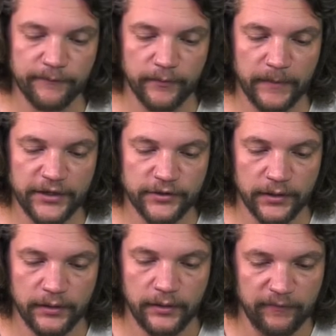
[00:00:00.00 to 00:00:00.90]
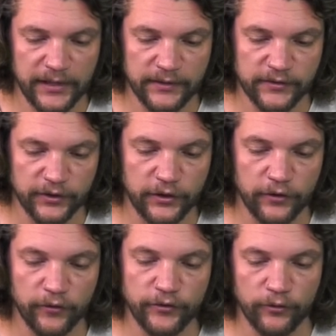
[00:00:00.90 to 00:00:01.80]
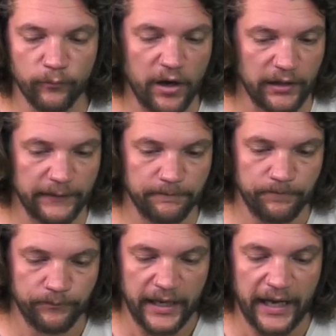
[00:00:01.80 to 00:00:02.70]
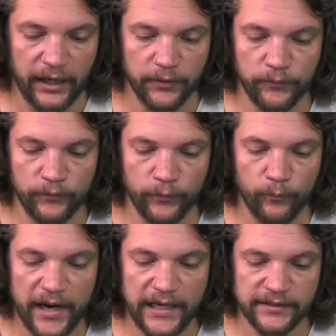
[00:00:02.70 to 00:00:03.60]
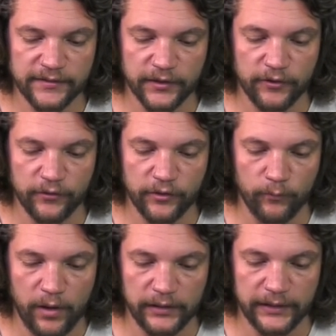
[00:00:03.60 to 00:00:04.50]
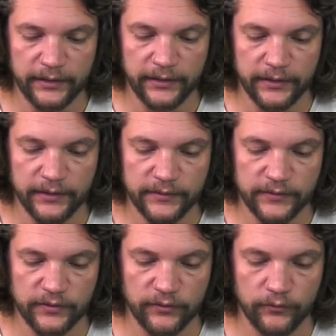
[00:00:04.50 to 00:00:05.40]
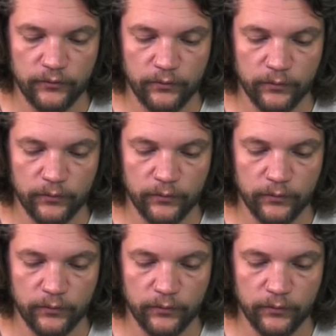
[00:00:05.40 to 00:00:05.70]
information, then secure your wallet. And the way to secure your wallet is to